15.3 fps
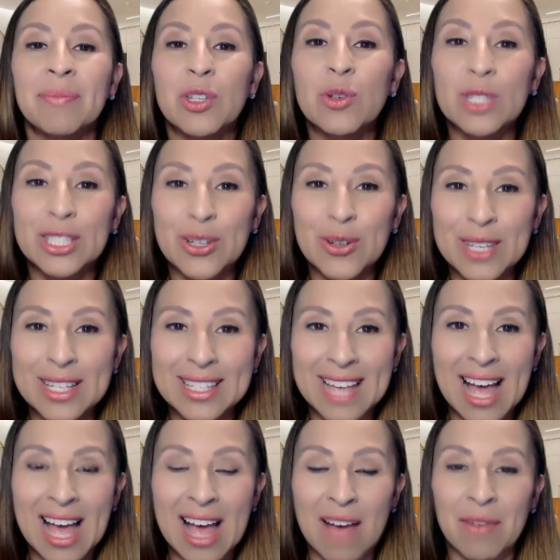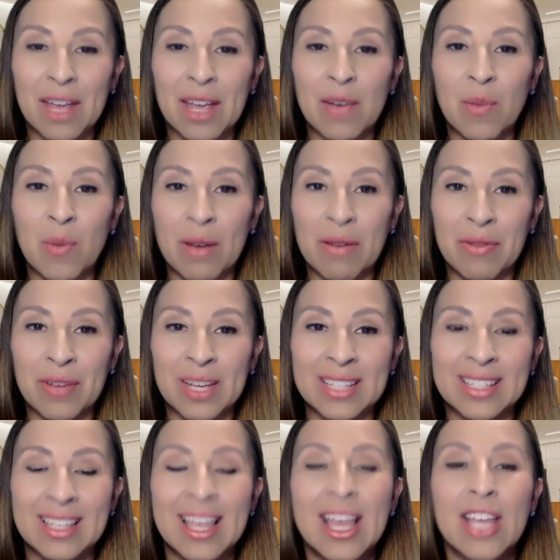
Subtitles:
you still need to have a wet face.